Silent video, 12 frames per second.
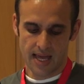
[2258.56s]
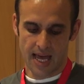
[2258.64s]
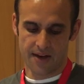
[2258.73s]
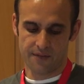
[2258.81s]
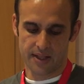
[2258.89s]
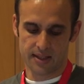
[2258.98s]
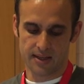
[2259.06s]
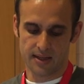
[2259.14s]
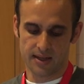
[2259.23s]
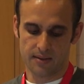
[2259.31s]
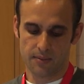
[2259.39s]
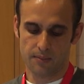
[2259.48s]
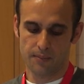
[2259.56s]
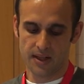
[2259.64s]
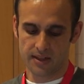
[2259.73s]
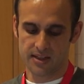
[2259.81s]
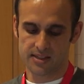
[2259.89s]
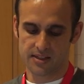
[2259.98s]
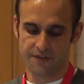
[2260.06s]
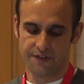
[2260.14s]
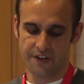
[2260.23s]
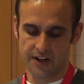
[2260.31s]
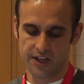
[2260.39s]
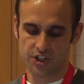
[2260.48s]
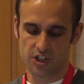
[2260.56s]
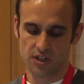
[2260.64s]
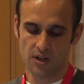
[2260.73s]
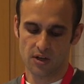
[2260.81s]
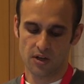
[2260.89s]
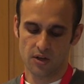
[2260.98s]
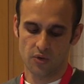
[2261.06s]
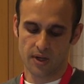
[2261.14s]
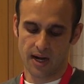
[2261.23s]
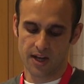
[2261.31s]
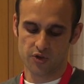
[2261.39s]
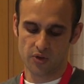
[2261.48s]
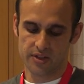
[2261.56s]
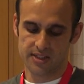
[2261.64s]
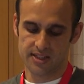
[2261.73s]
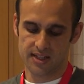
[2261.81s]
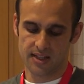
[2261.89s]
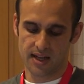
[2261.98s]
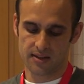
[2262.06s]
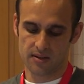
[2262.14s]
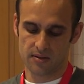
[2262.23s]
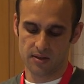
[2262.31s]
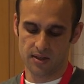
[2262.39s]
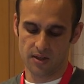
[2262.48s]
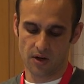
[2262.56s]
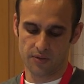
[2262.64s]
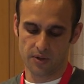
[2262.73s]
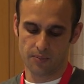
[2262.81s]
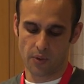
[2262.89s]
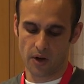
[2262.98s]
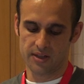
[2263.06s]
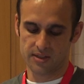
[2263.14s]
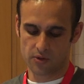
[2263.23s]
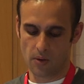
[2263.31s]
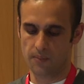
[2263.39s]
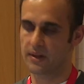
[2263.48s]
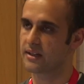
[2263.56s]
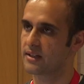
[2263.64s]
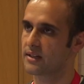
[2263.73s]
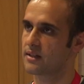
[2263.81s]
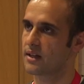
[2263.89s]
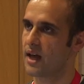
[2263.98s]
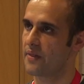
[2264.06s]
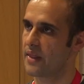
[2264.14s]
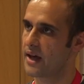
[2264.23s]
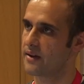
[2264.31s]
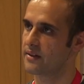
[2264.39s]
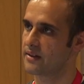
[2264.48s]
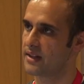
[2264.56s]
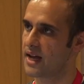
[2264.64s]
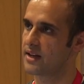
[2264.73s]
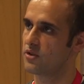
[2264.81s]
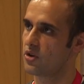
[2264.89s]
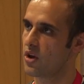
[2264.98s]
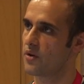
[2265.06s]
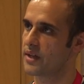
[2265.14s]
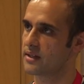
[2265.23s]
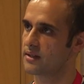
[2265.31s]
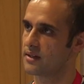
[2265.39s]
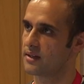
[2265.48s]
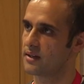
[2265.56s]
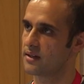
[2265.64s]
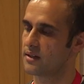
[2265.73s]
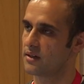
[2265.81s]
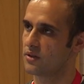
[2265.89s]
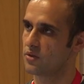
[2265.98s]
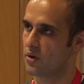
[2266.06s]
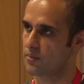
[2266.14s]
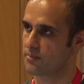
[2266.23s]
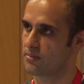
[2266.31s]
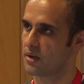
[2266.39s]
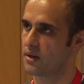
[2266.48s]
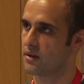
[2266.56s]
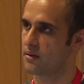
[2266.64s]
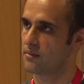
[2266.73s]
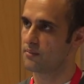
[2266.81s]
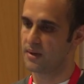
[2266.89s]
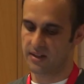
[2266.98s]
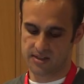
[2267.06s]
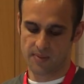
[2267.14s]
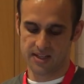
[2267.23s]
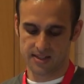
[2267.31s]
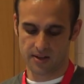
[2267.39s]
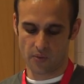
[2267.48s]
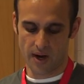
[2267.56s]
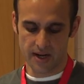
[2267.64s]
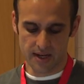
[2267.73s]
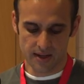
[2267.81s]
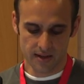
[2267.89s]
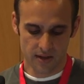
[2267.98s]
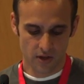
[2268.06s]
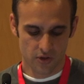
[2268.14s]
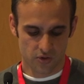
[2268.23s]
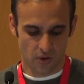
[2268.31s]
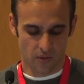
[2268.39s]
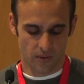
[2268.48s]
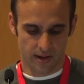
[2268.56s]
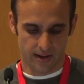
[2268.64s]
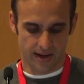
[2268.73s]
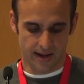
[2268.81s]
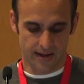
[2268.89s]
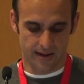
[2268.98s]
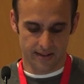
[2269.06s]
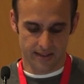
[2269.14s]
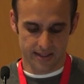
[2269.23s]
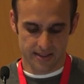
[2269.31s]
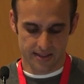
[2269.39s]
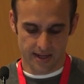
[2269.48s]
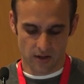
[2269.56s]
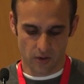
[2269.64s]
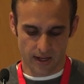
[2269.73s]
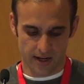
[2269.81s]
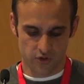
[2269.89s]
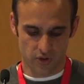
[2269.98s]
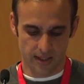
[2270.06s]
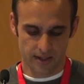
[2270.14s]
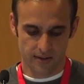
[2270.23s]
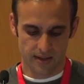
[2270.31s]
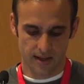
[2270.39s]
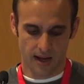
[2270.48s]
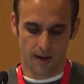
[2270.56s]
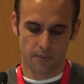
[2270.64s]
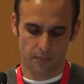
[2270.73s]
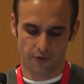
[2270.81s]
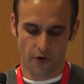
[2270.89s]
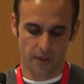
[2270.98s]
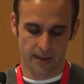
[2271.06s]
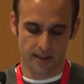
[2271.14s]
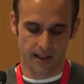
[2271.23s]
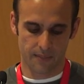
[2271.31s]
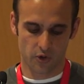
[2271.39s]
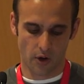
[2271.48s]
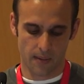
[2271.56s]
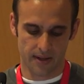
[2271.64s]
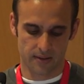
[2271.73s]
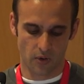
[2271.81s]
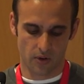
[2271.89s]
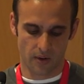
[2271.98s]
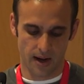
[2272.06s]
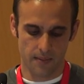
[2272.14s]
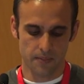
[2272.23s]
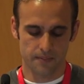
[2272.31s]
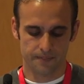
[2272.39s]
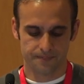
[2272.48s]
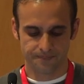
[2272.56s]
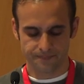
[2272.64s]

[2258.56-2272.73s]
And when the build is finished, you can actually see that the pod is completed, and then you know that your build is basically ready. So let's take a look, actually. Before that, let me talk about Docker Hub.